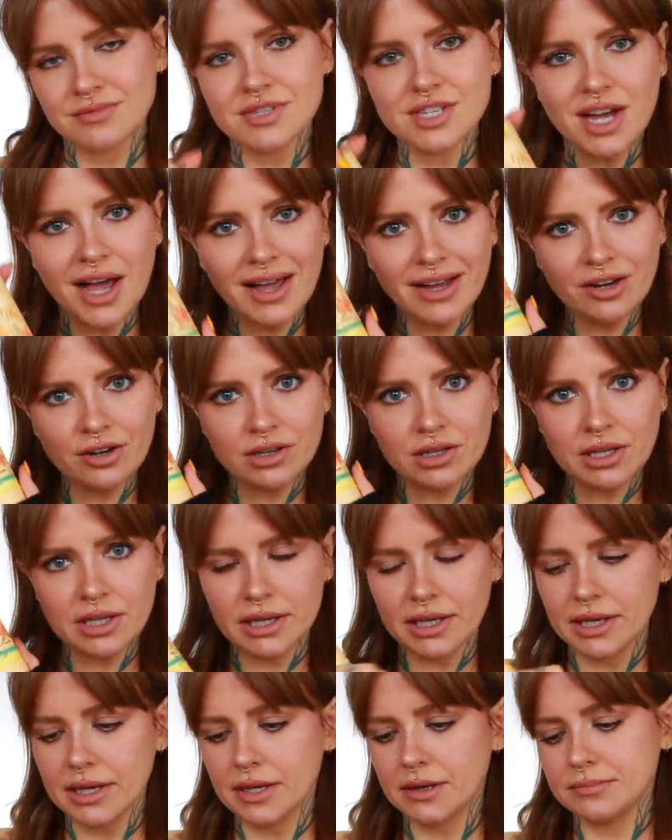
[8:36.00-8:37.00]
Tiger
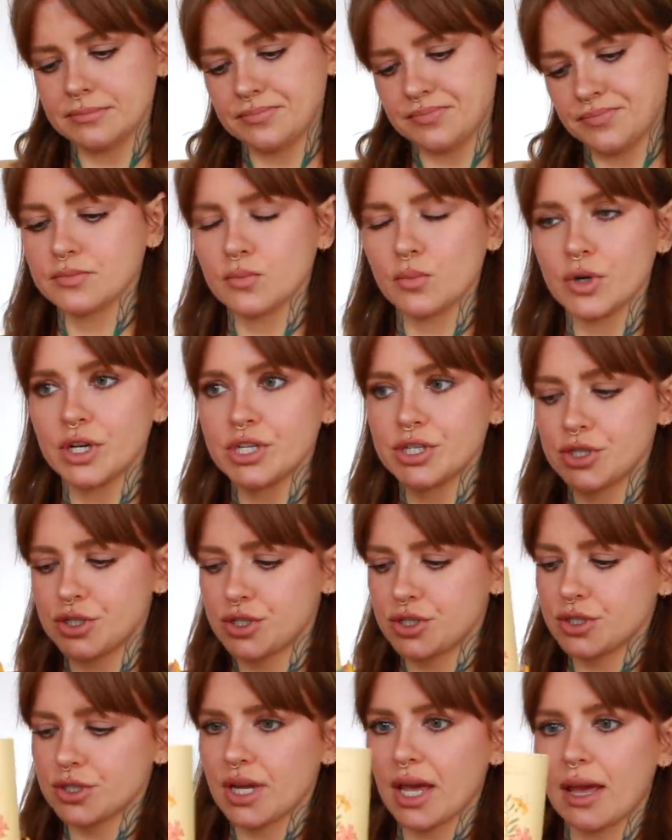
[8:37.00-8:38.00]
Lily,
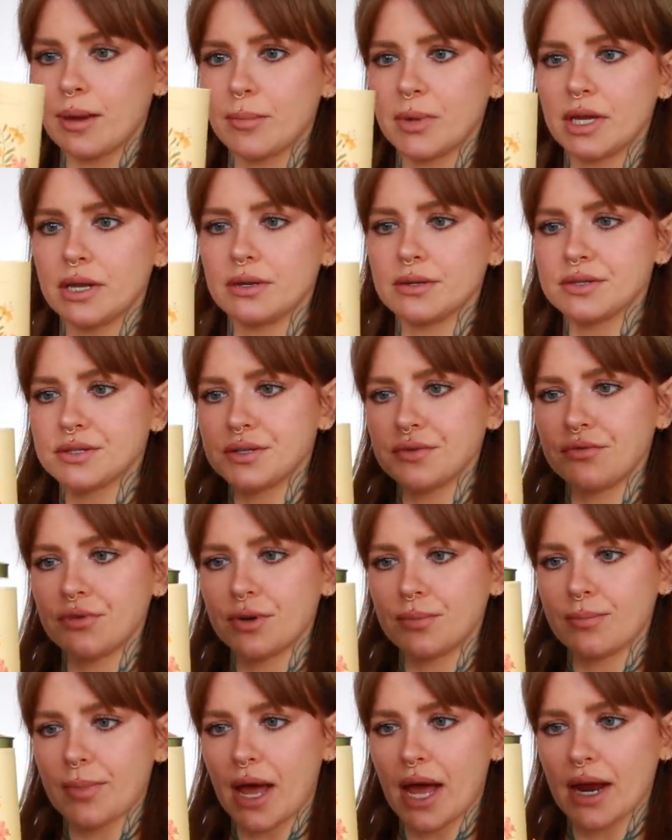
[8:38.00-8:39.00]
which came in a
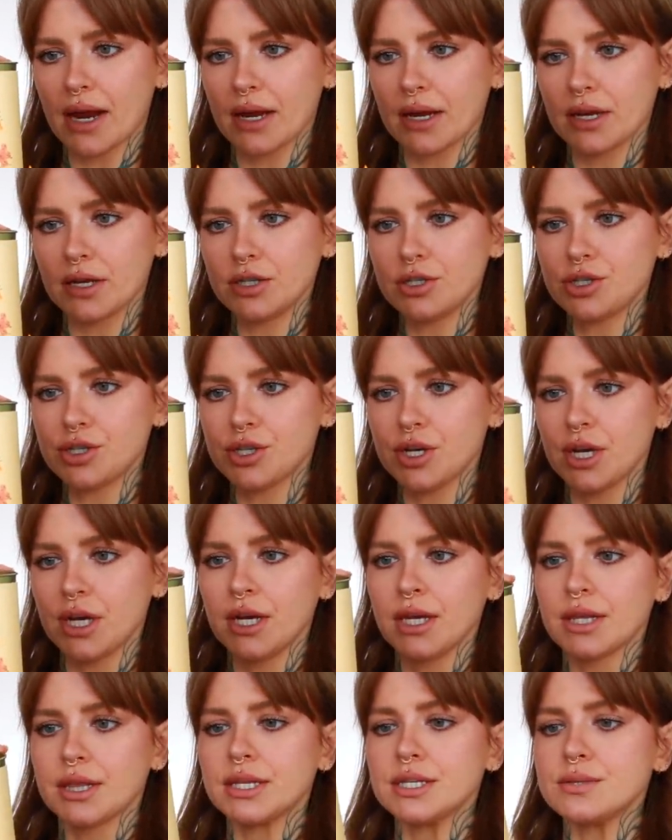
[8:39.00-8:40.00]
different package.
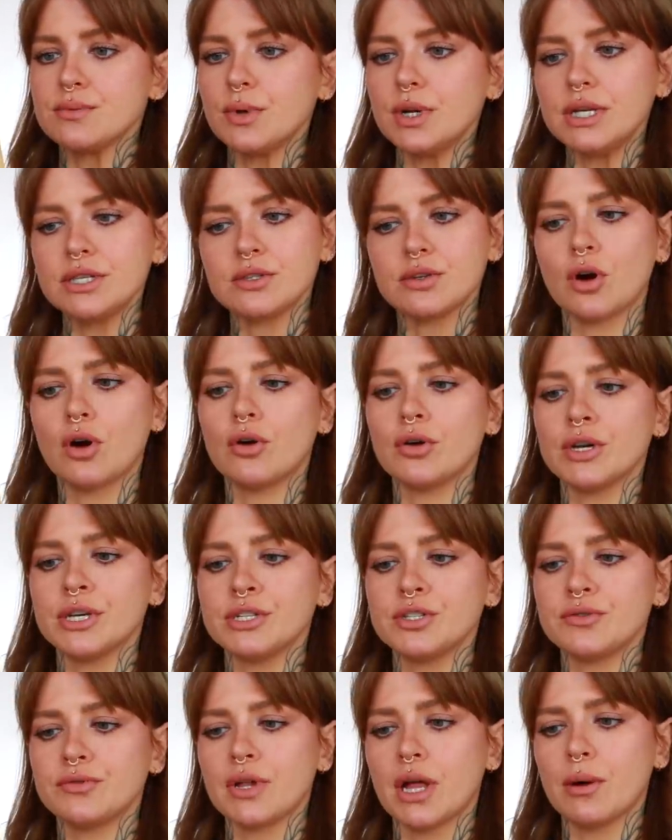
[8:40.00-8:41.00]
This one is
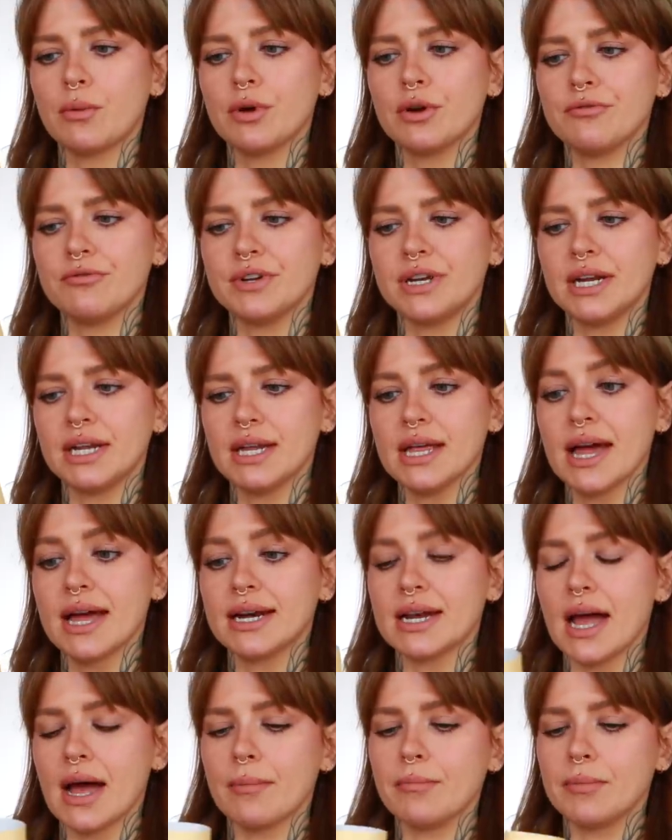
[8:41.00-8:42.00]
orange flower, vanilla,
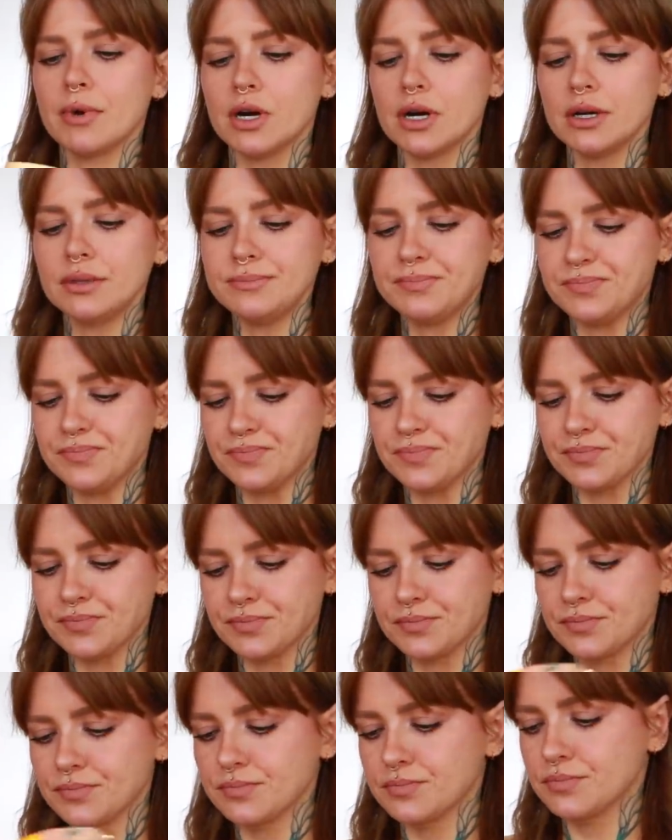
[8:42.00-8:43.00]
and amber.
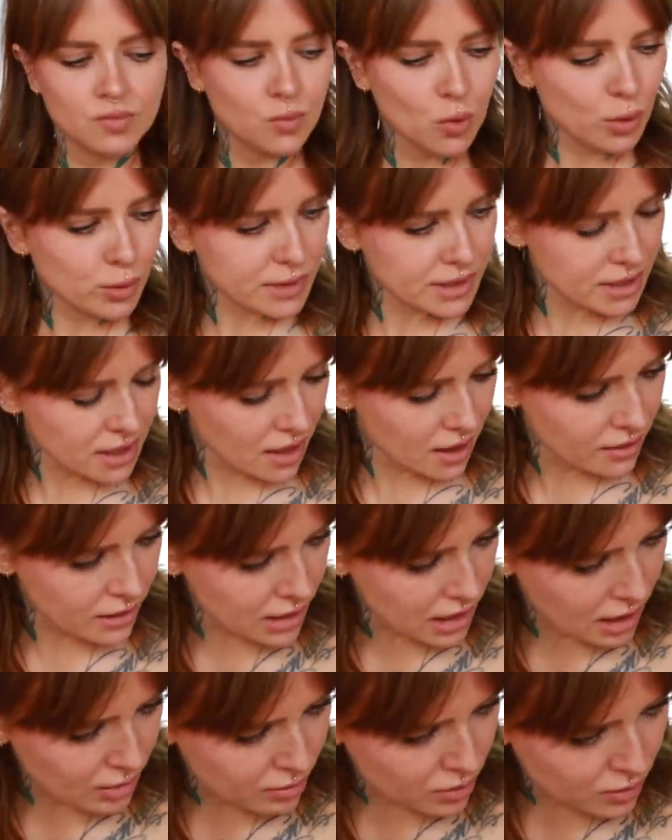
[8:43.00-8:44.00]
What was the
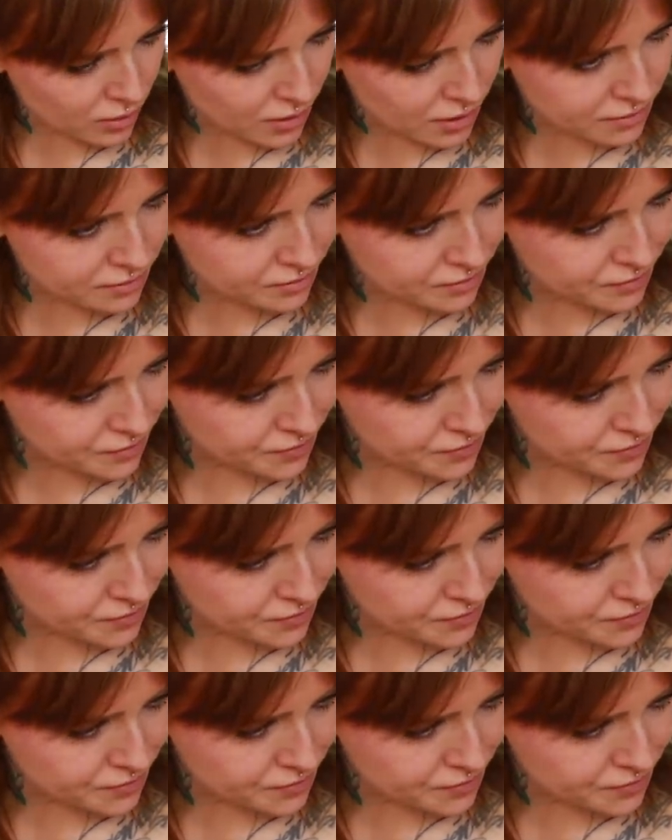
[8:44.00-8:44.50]
other amber one?